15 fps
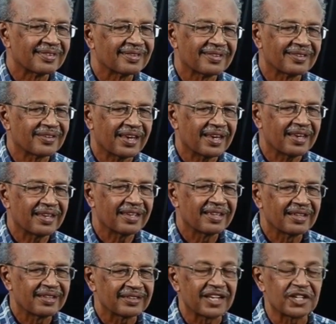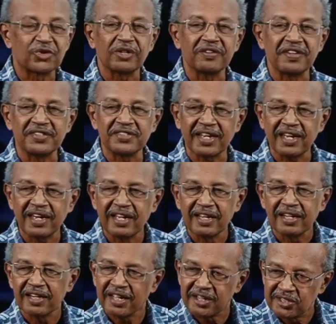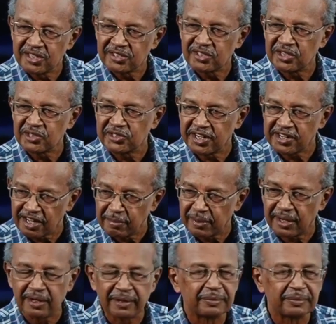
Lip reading: Okay, that's why we say ladies and gentlemen.